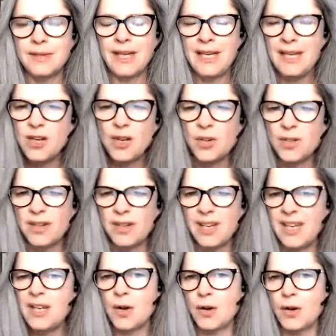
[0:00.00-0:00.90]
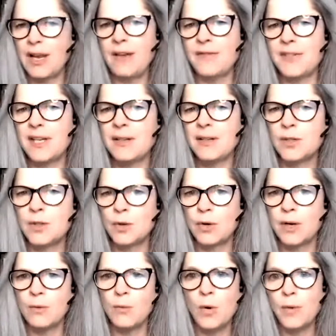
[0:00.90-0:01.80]
Ego loves that
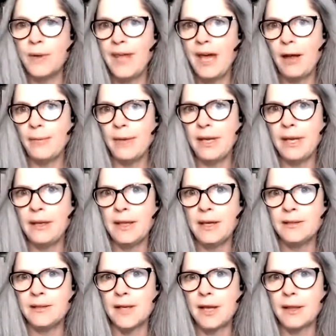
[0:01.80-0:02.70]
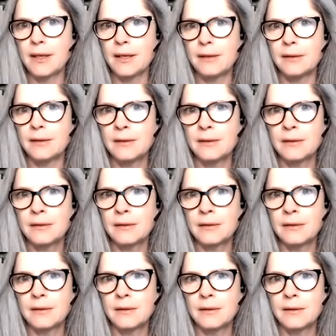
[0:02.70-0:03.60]
story. Well, without me, there's nothing.
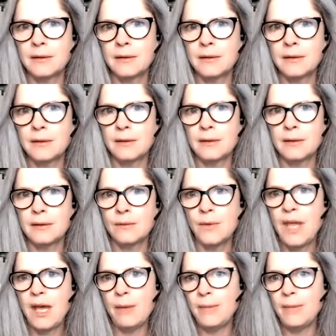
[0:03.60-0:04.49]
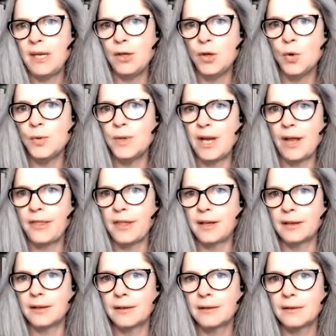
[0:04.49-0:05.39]
Without me, you're
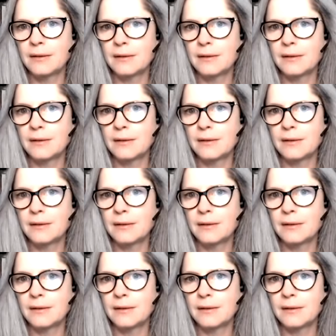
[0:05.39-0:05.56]
nothing.